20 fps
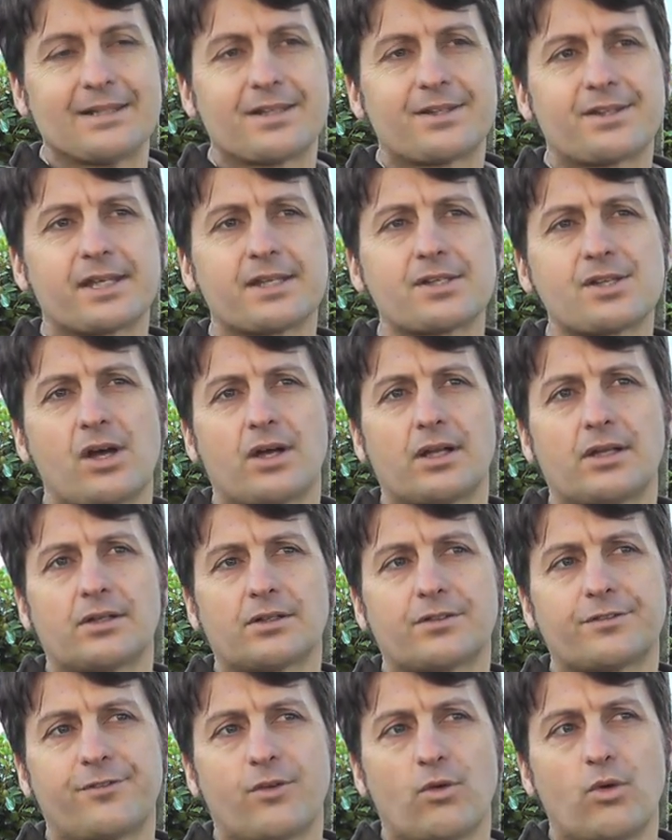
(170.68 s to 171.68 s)
The things I
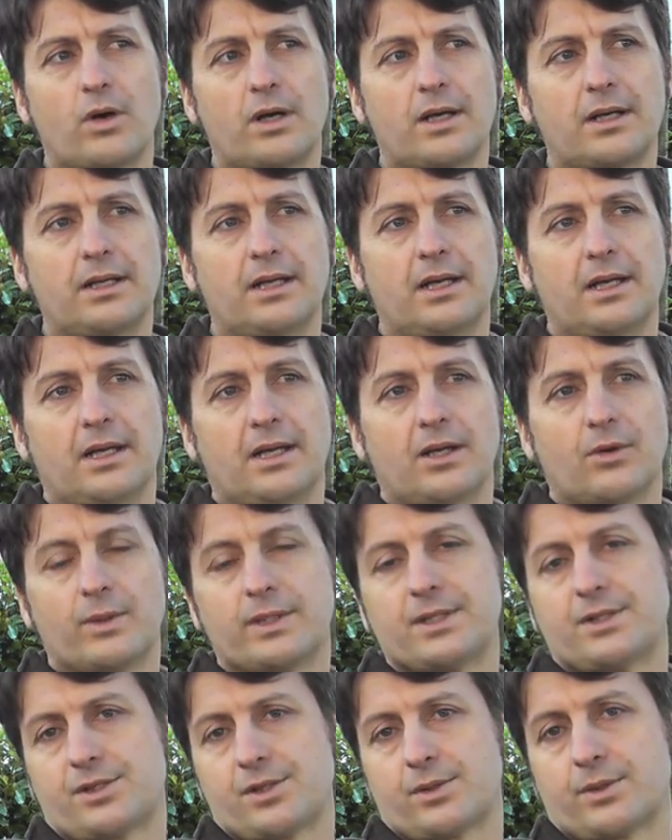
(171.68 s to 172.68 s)
look for
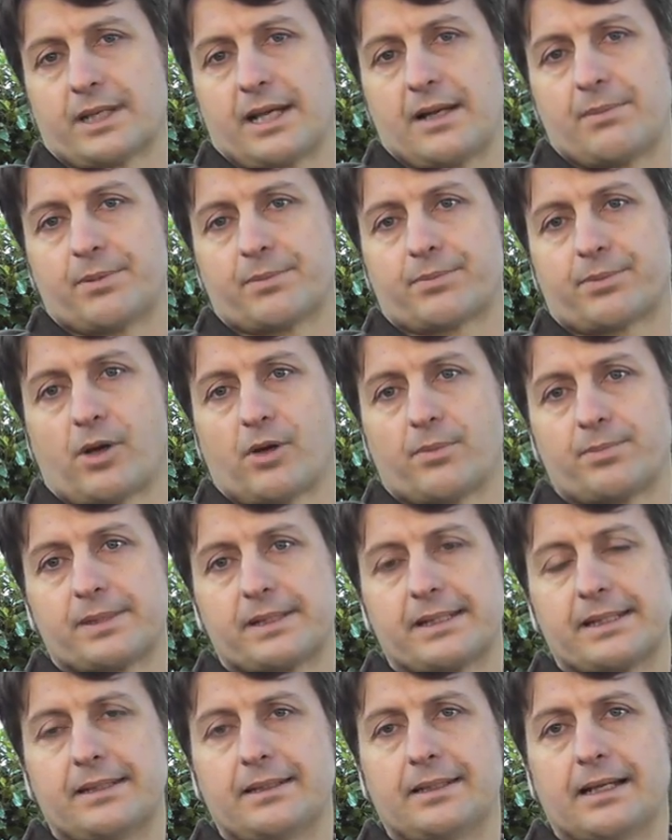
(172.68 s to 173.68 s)
when you're doing up a
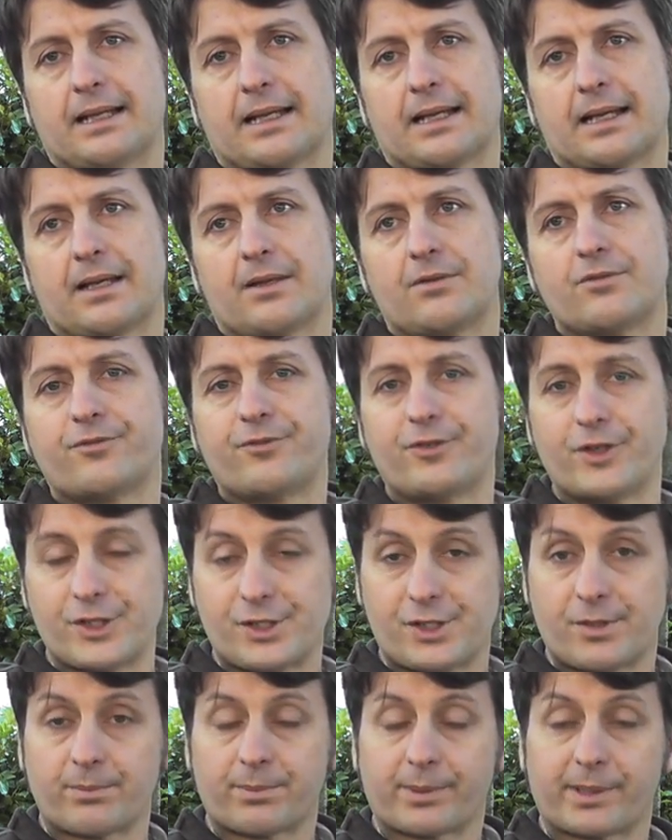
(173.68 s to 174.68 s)
property,
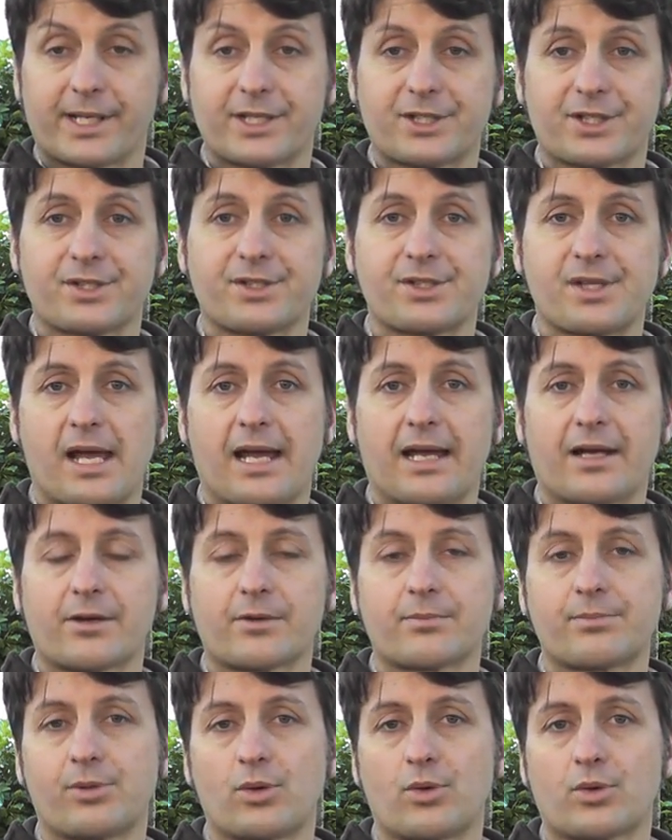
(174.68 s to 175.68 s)
first impressions are
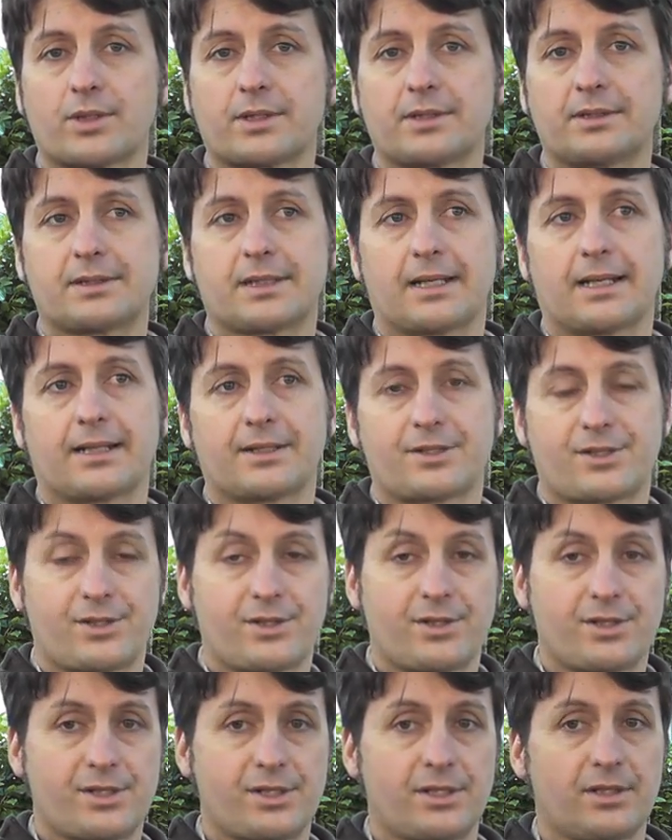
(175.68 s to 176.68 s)
important. As
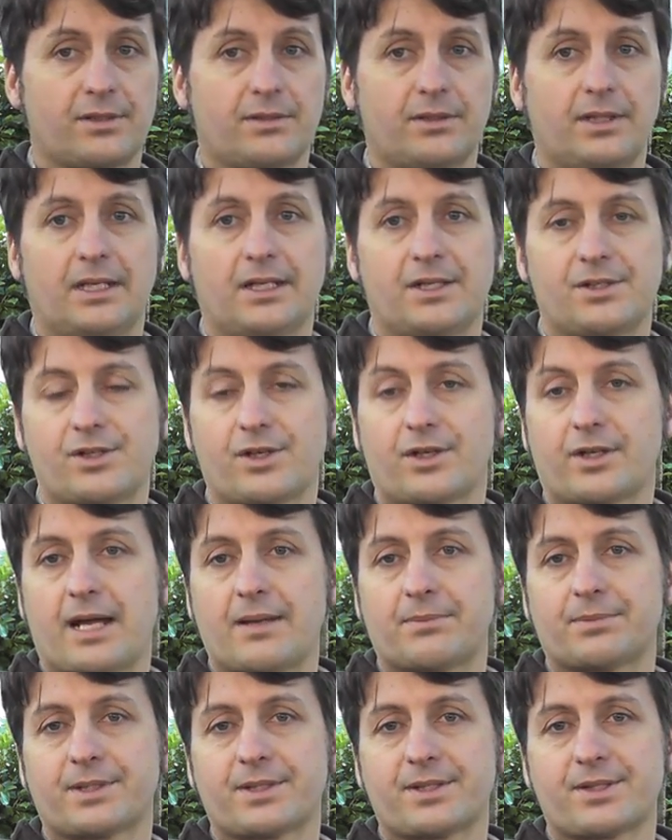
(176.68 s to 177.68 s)
soon as you turn
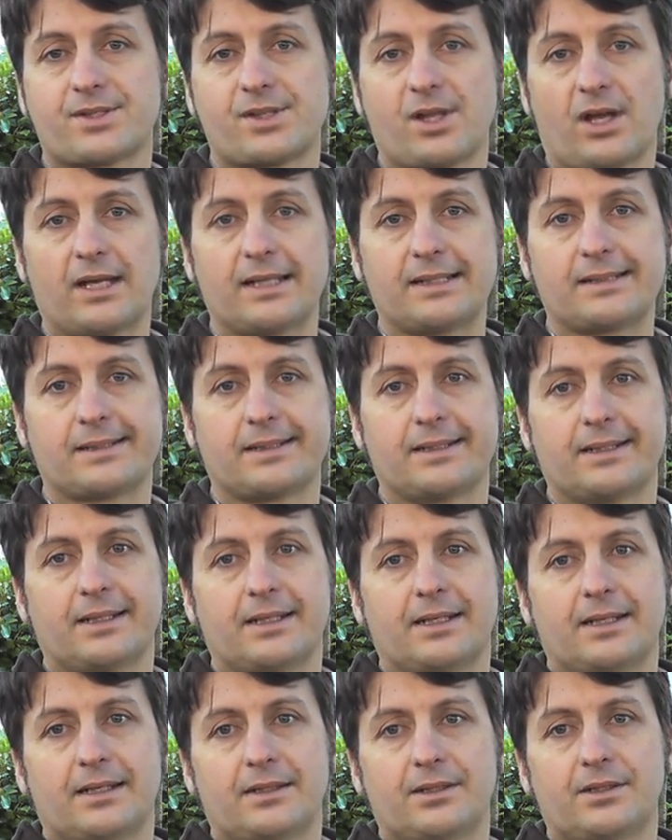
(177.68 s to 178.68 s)
up to the site,
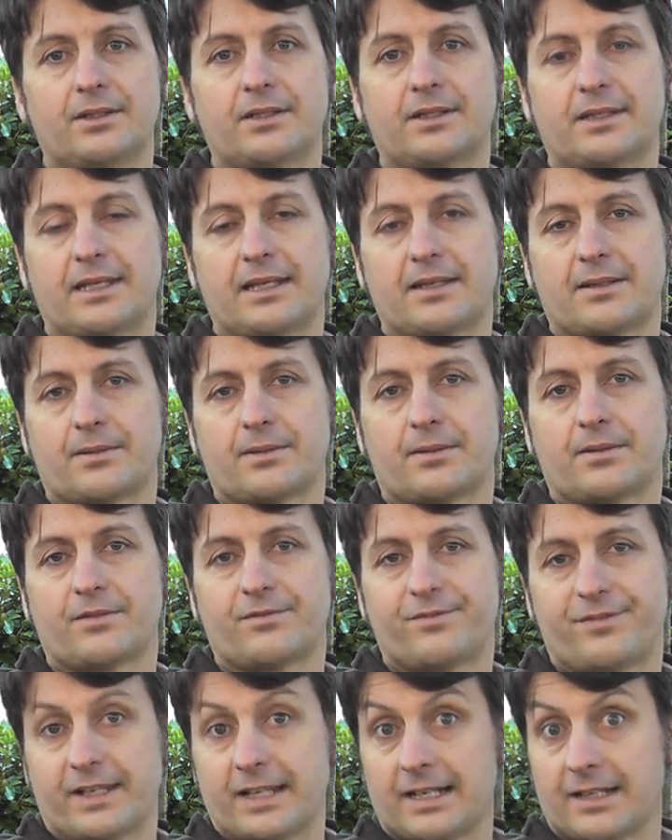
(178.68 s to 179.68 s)
you get a
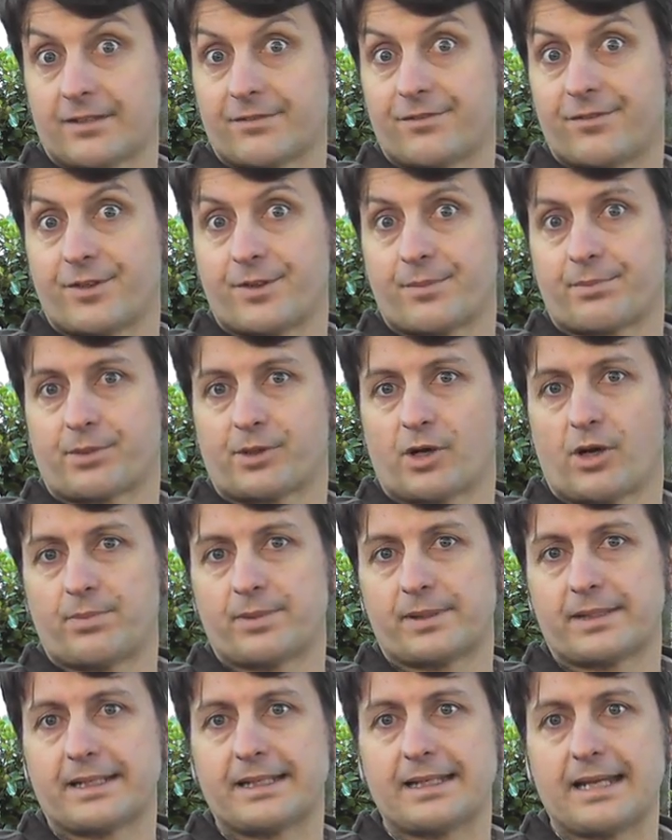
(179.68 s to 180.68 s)
feeling for the
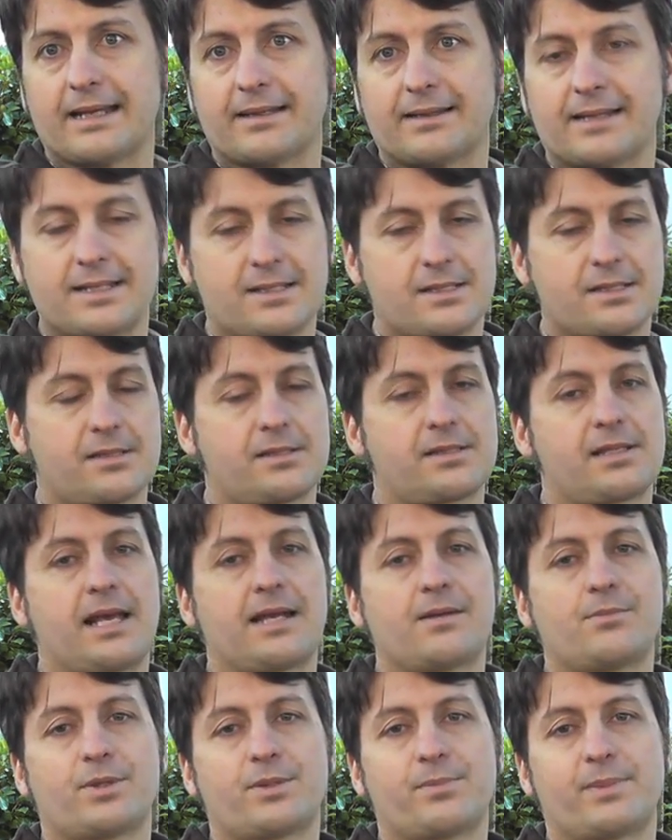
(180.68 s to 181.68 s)
property, and that's the
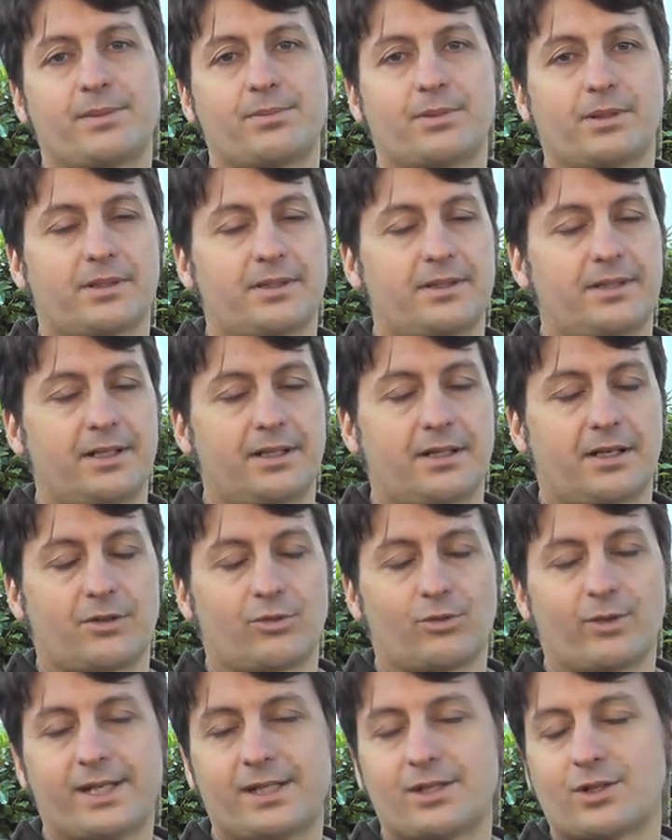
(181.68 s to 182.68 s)
same with people that are going
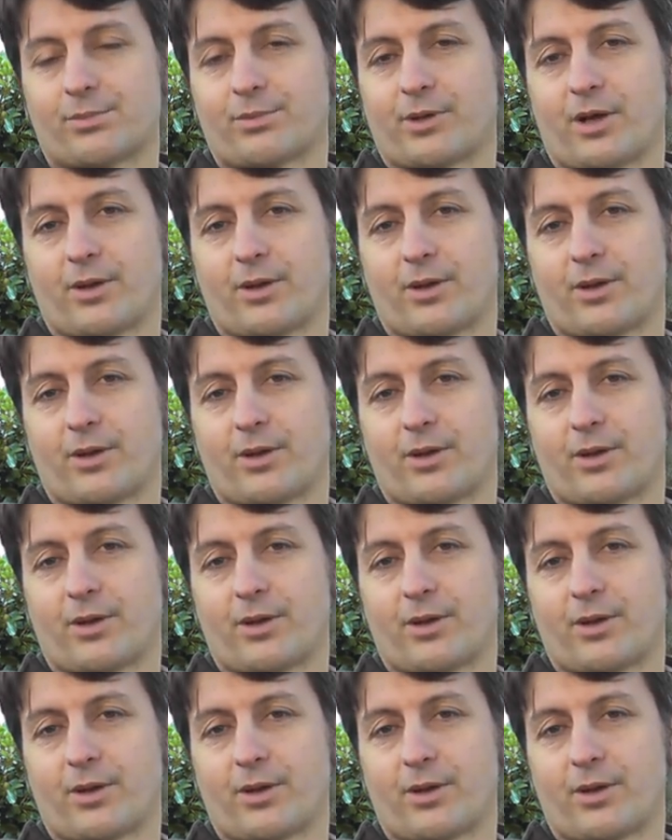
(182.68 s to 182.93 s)
to rent your